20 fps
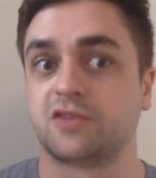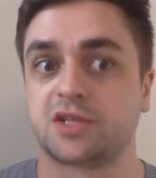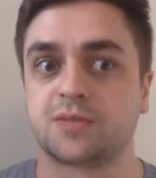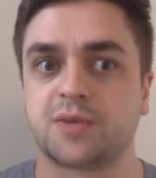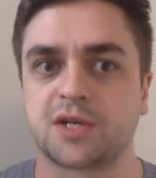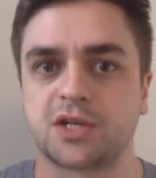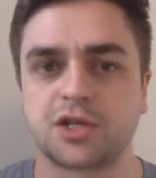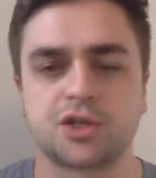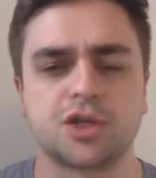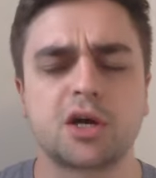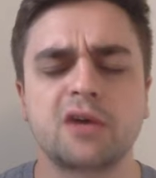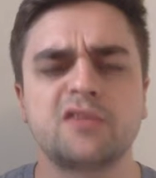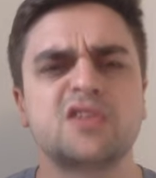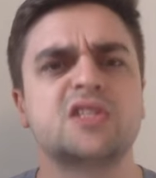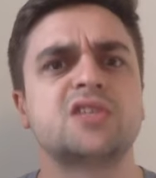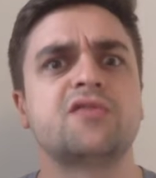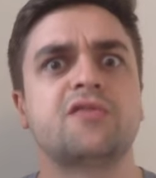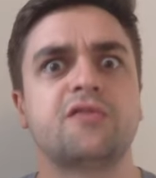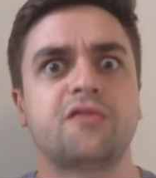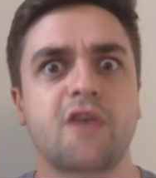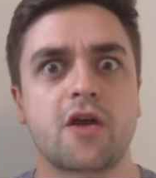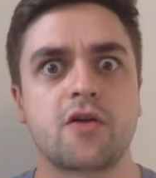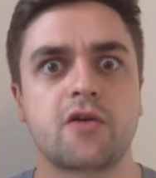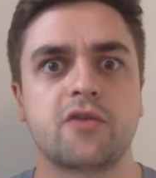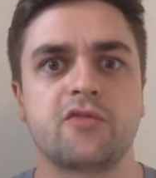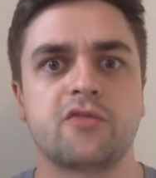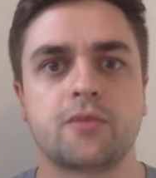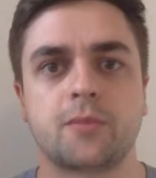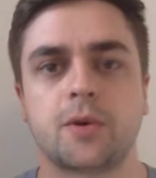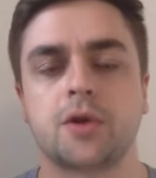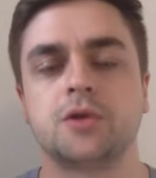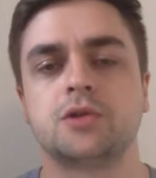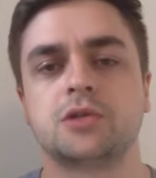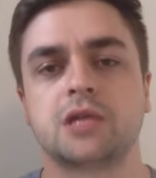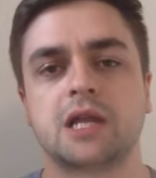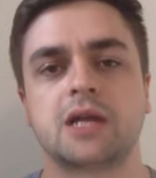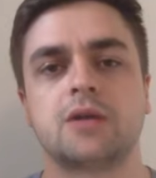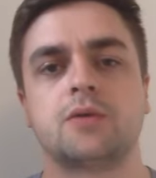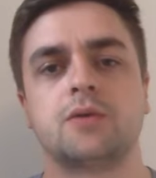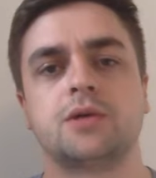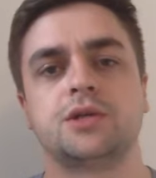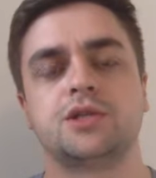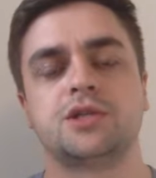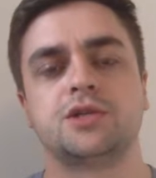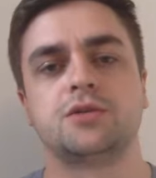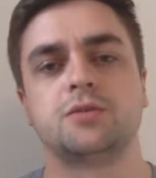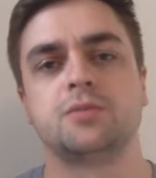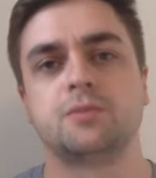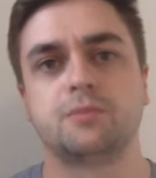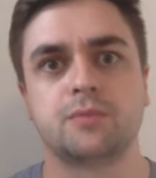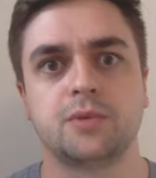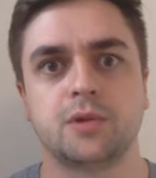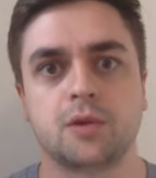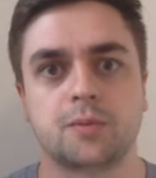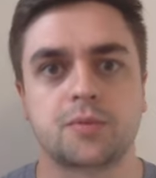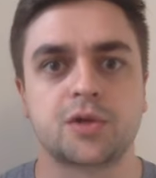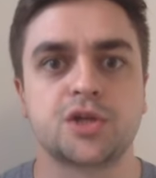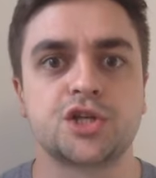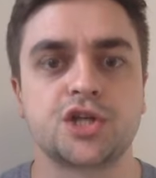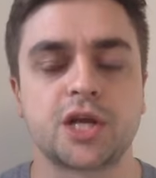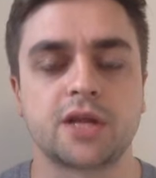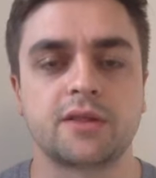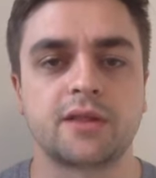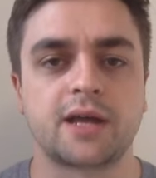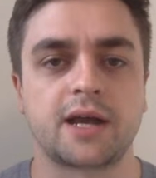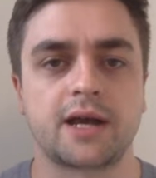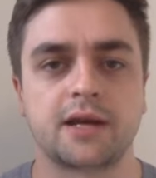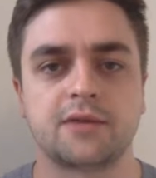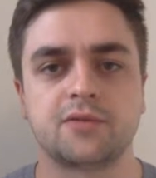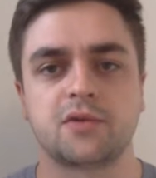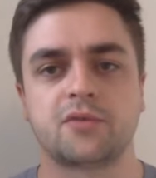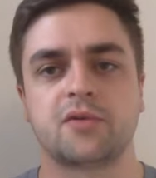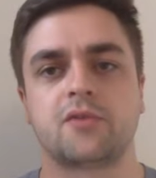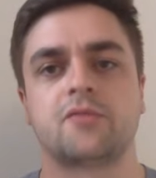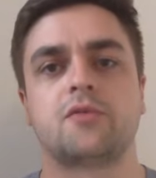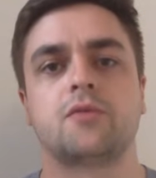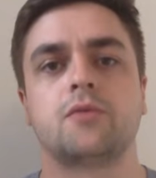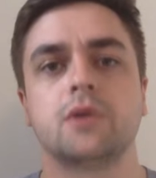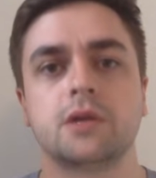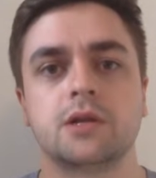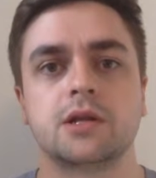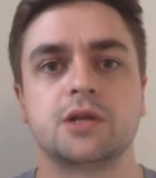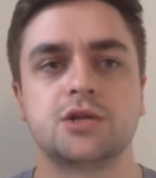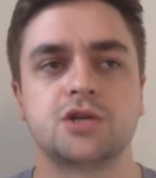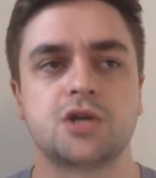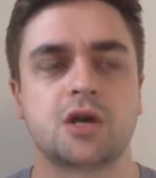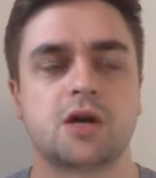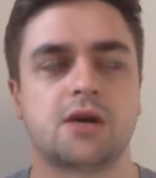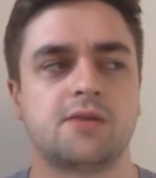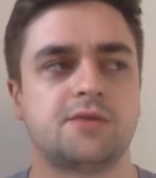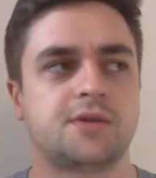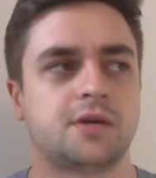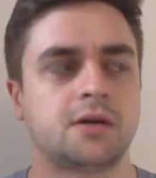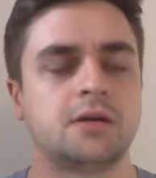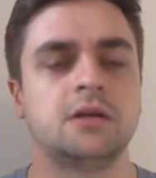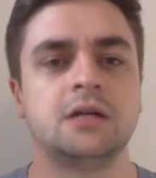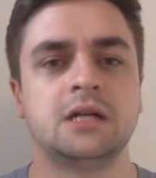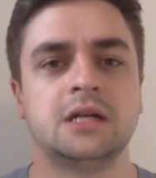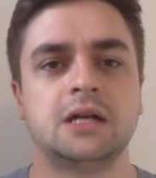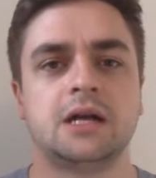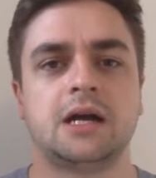Especially Java is a very verbose language, and you'll appreciate that if you've ever written in Java.